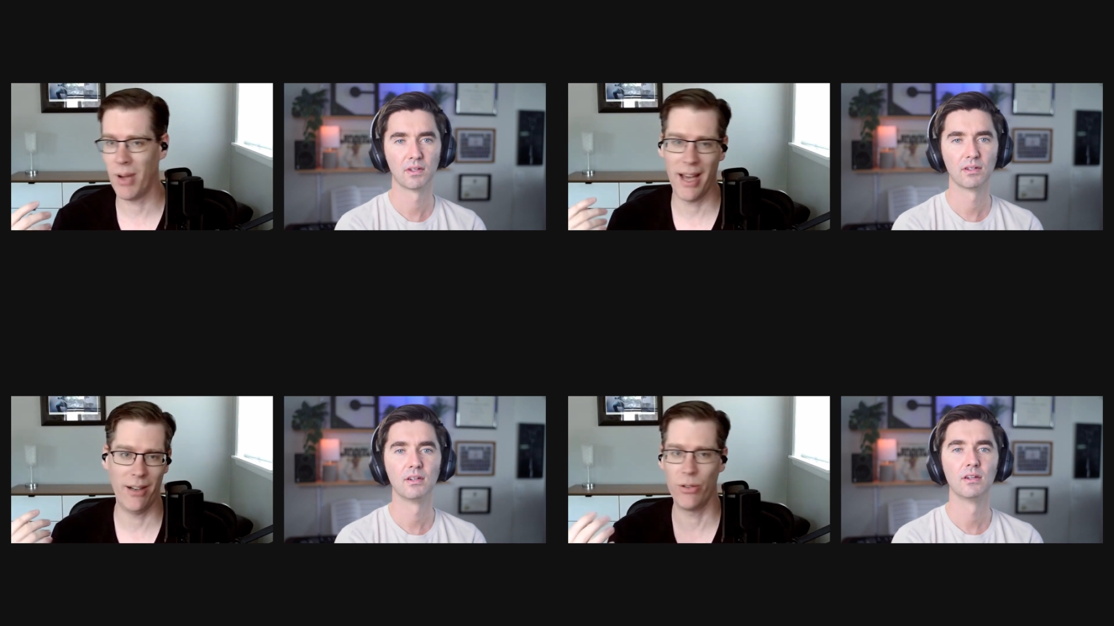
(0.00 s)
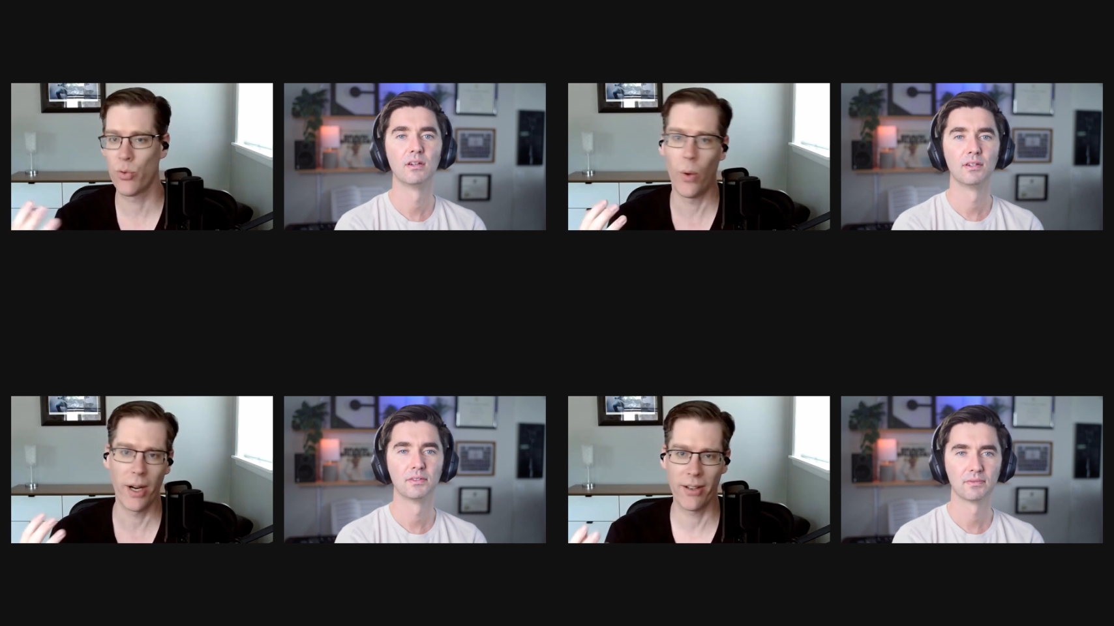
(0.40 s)
Speaker 1: I don't know,
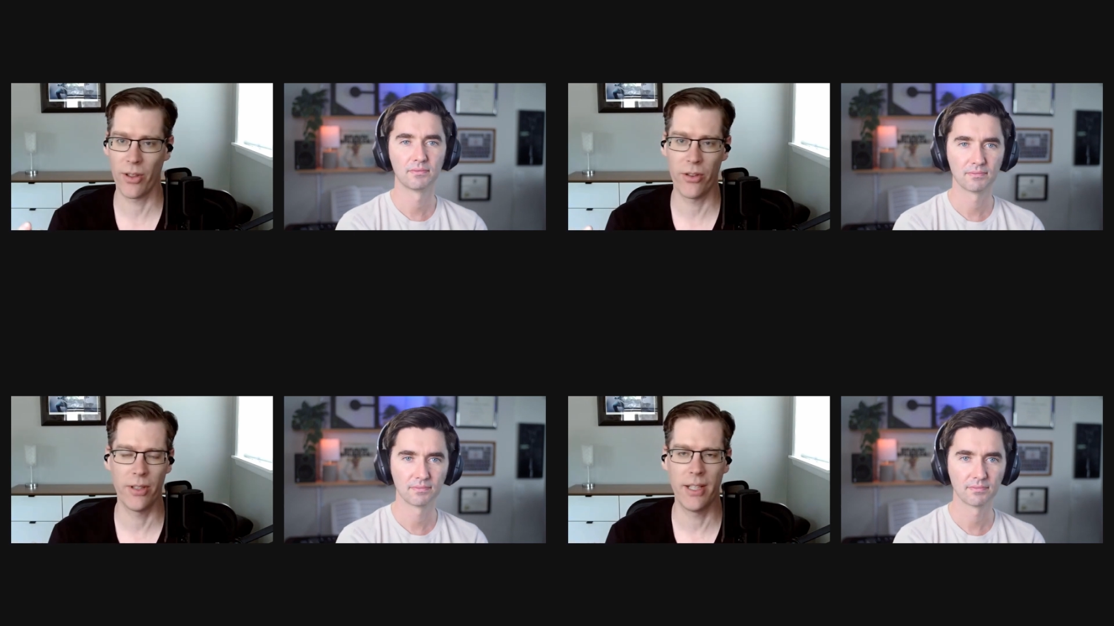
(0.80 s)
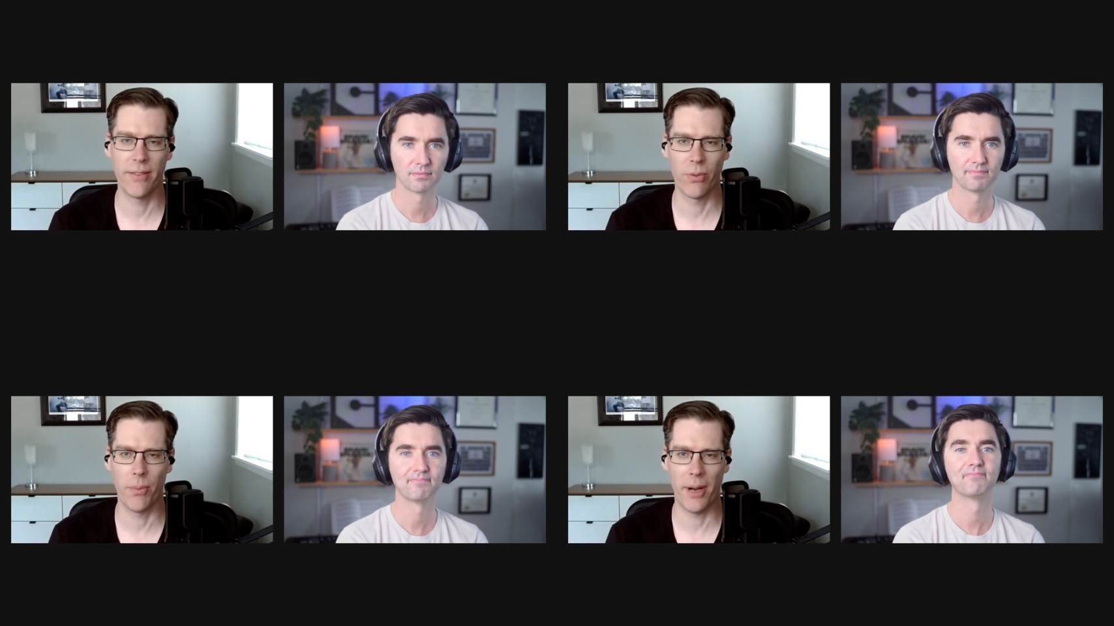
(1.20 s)
20 or 30
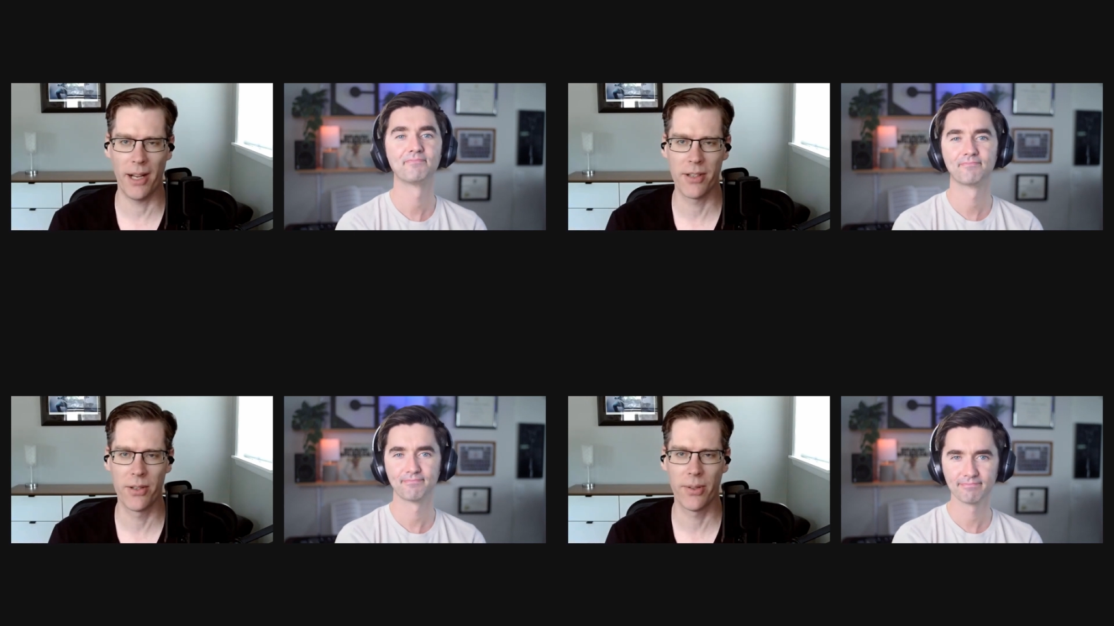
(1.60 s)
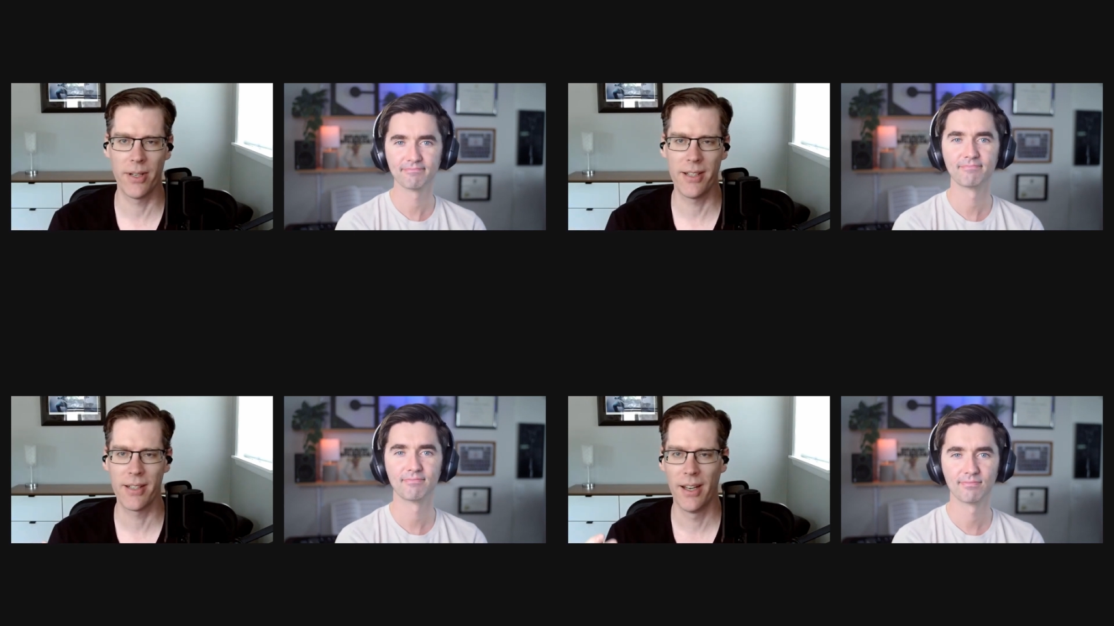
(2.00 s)
different
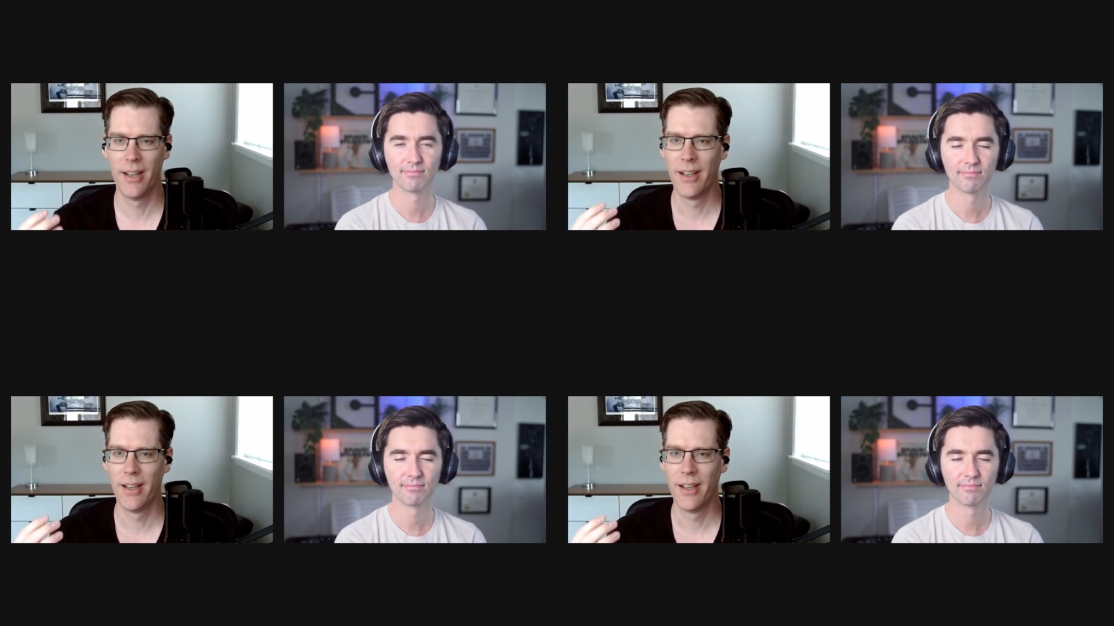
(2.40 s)
repositories,